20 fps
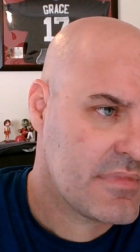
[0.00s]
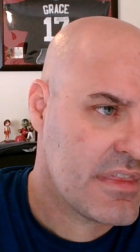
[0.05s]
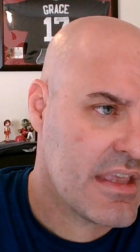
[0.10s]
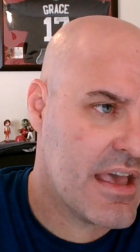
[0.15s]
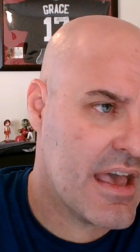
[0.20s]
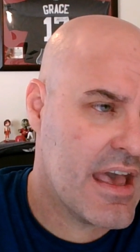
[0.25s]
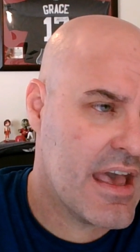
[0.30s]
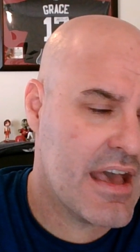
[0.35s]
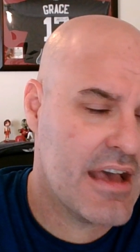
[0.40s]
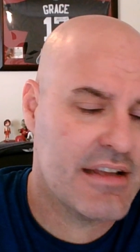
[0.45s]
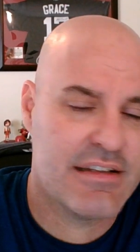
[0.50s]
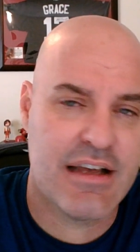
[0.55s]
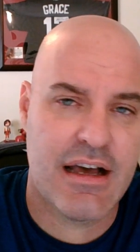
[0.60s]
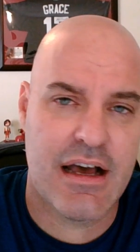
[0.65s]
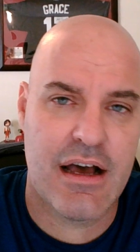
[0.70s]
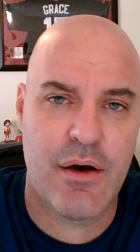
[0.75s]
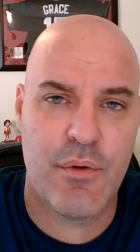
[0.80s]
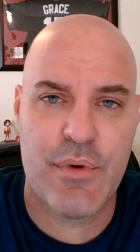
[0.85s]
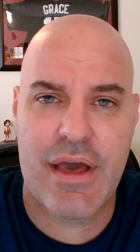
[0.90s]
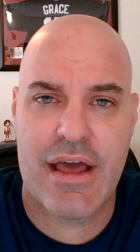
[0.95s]
And
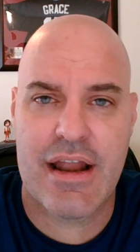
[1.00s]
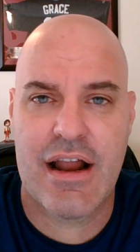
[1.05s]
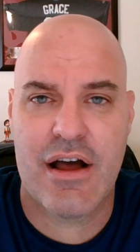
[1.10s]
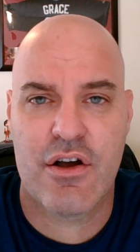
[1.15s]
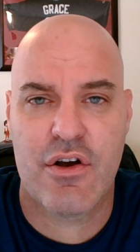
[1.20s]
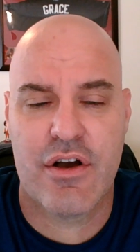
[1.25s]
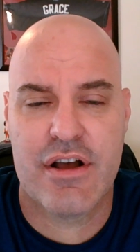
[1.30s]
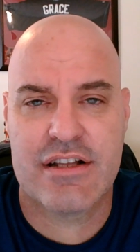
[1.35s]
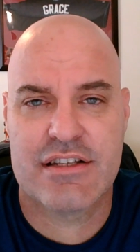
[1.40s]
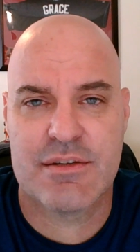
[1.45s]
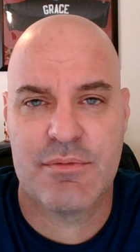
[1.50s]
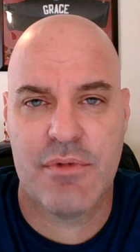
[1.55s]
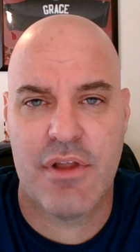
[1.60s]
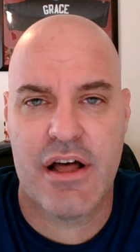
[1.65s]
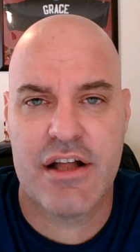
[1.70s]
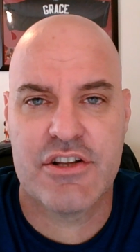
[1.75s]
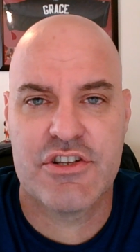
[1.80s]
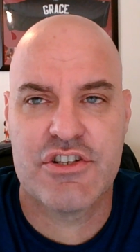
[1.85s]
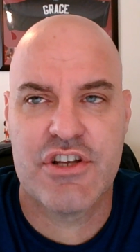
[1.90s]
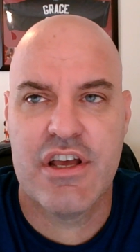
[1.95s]
we head out, go get some
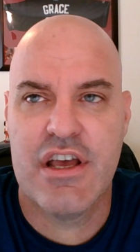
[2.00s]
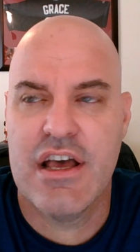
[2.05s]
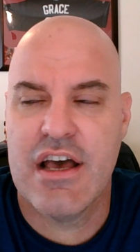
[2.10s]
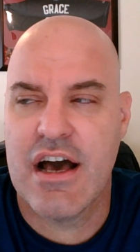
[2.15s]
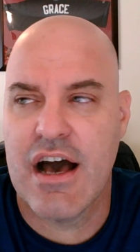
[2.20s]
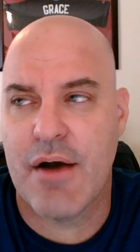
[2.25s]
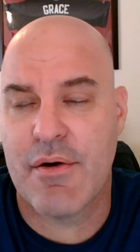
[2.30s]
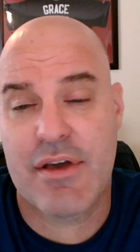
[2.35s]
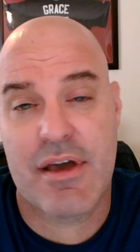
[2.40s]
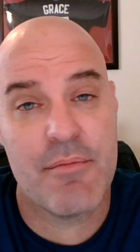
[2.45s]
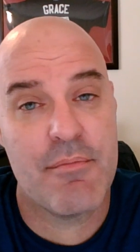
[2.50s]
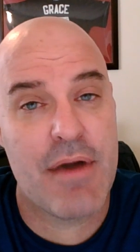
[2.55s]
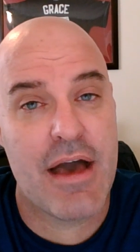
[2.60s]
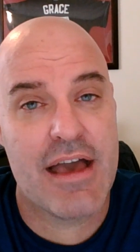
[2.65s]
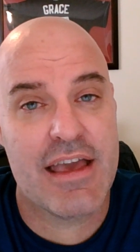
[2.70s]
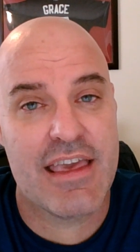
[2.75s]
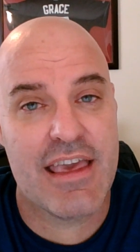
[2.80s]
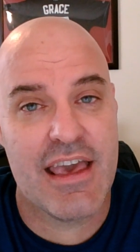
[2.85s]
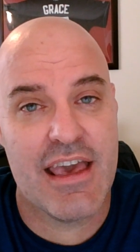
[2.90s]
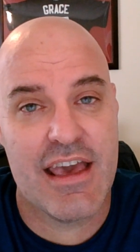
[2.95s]
lunch. We come
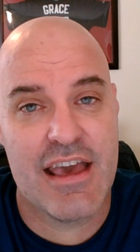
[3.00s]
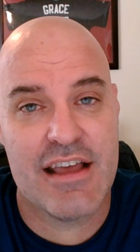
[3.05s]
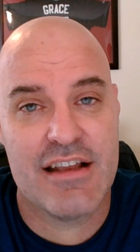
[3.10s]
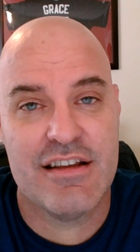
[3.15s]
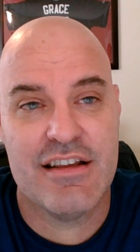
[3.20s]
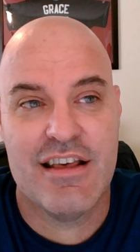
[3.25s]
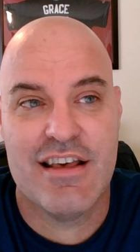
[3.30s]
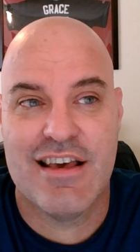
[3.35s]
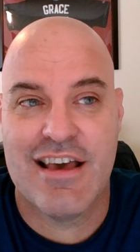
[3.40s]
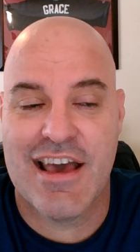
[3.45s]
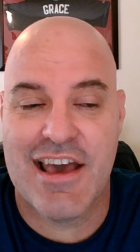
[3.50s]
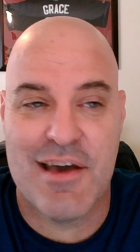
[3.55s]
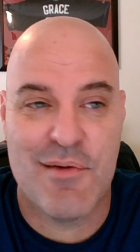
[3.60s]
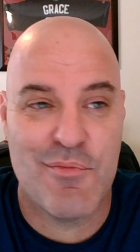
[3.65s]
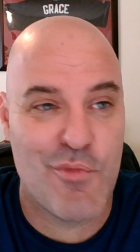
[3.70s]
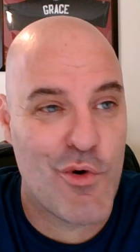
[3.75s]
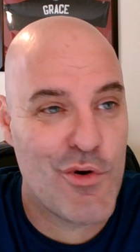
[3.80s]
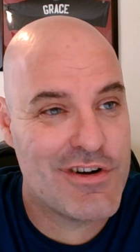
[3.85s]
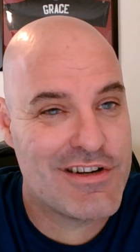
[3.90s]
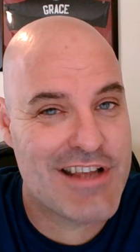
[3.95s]
back in, and
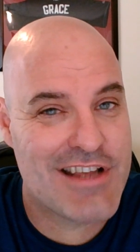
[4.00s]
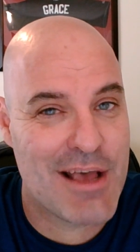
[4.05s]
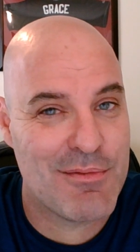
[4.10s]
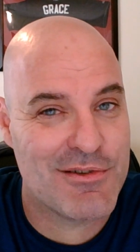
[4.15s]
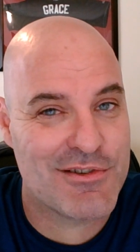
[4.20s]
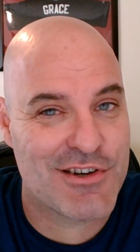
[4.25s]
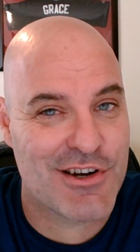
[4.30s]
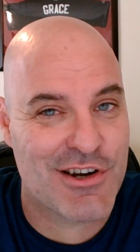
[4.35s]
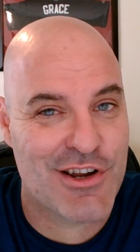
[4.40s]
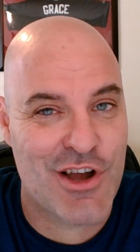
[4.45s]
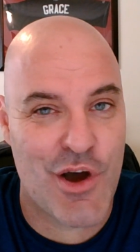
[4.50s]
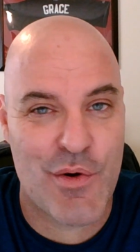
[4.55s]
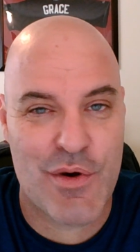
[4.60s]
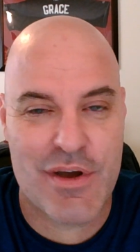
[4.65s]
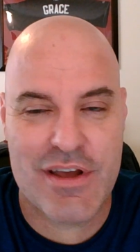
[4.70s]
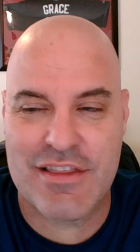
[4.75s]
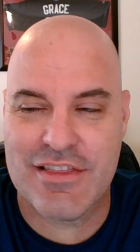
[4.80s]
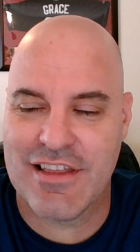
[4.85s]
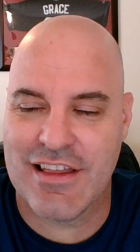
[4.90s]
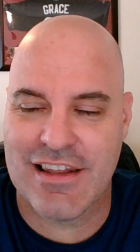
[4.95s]
more tables are
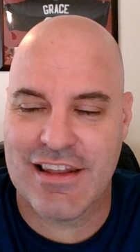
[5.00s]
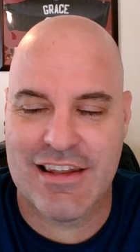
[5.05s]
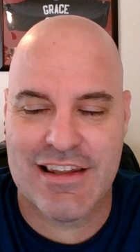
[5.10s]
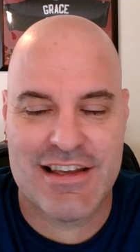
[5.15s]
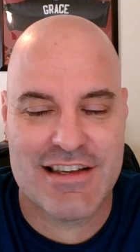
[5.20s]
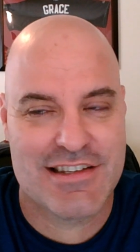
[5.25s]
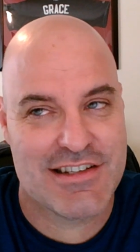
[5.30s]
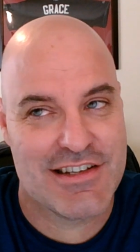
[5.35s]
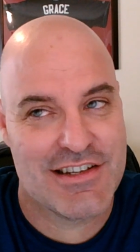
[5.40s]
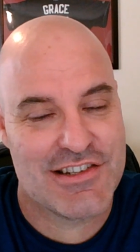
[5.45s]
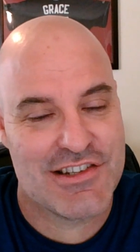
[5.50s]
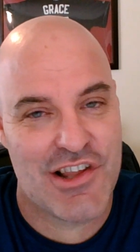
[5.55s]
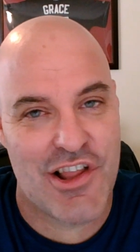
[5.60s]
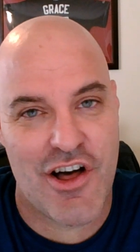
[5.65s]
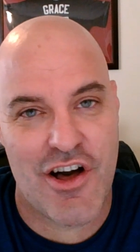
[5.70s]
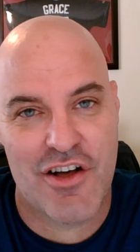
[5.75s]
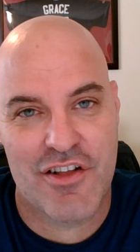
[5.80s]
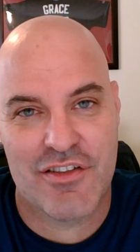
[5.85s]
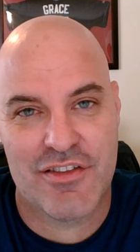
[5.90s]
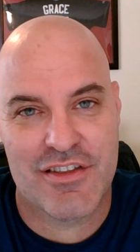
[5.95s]
going. The list is
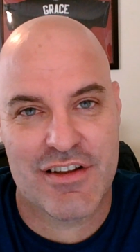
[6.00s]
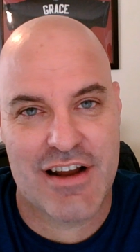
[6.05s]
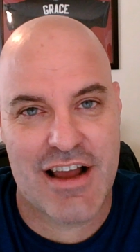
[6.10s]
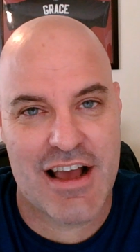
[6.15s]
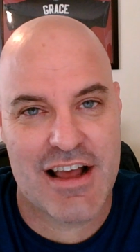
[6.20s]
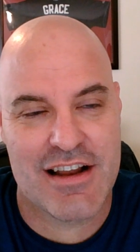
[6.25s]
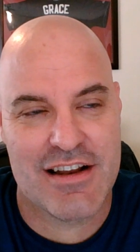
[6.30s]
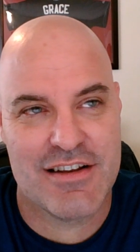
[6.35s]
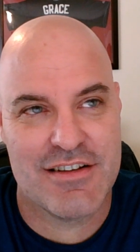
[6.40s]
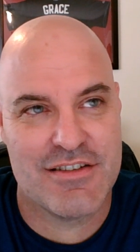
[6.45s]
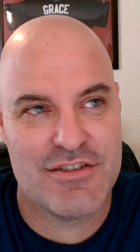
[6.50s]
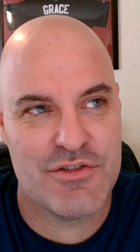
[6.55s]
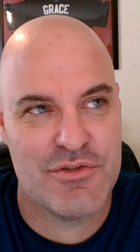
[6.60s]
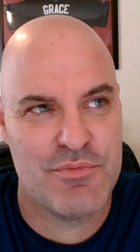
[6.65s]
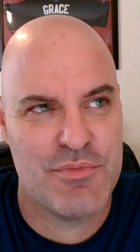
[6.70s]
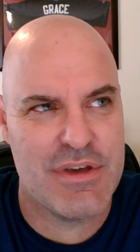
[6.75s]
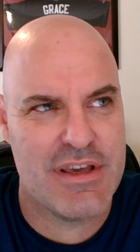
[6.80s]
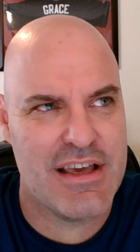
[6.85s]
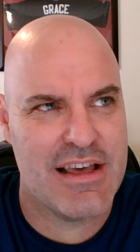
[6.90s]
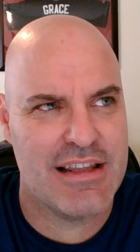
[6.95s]
long. There had to
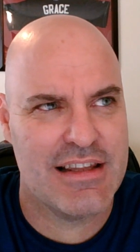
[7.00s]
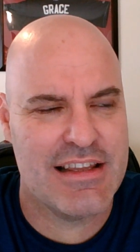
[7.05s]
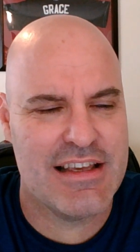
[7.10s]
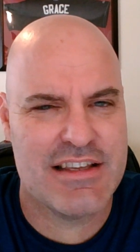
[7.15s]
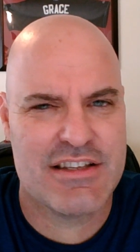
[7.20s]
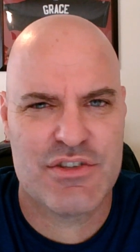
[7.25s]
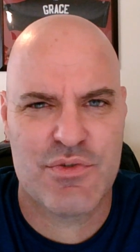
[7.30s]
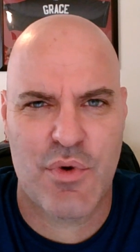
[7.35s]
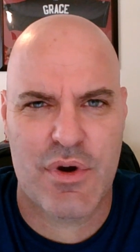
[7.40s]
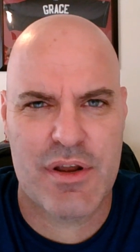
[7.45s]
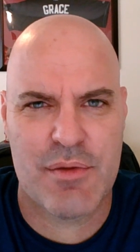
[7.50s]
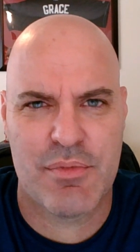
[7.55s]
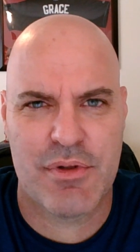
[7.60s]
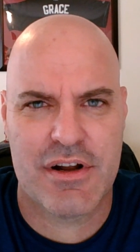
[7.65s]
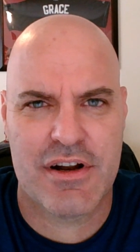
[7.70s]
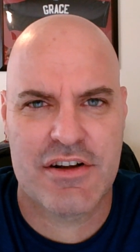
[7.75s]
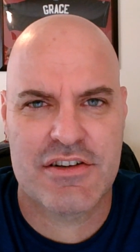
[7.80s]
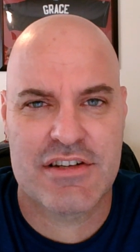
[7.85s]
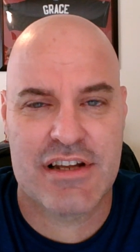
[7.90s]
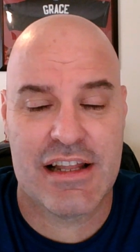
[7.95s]
be at least 20
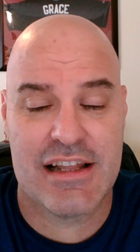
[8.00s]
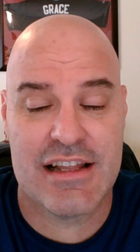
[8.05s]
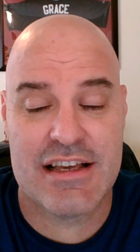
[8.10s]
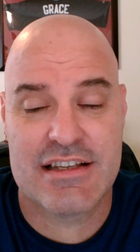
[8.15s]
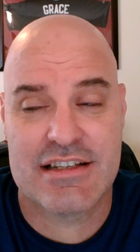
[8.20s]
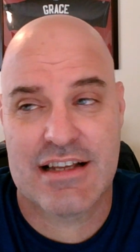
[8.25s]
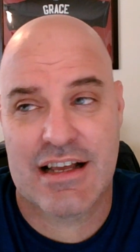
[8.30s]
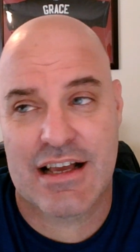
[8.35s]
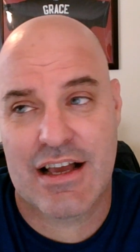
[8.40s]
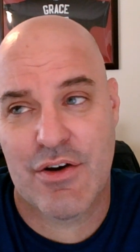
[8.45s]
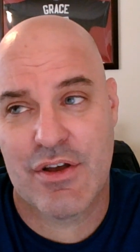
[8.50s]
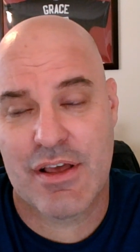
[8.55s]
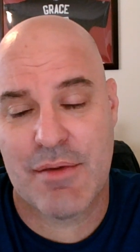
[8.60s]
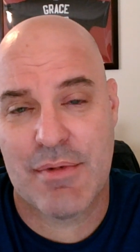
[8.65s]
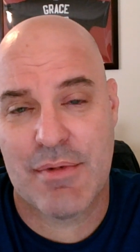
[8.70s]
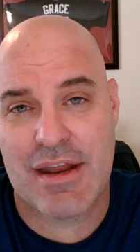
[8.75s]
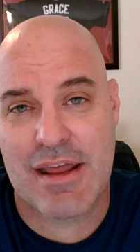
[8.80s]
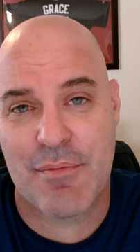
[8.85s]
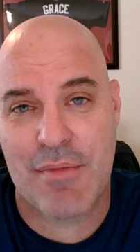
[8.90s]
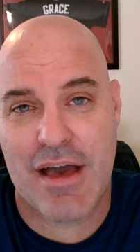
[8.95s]
players in the list. I go and get my
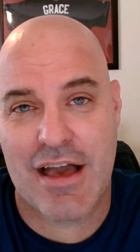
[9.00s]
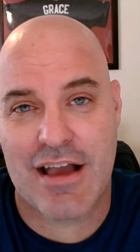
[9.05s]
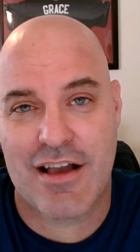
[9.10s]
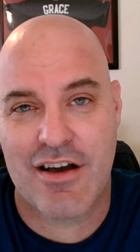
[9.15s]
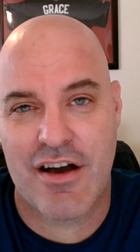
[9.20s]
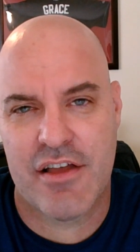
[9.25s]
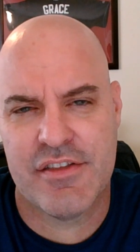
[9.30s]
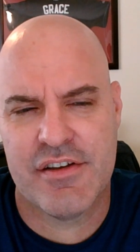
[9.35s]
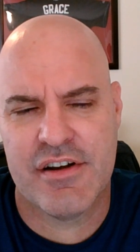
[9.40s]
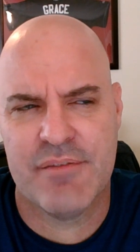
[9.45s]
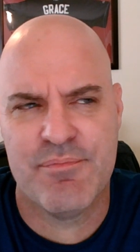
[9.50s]
name back on there.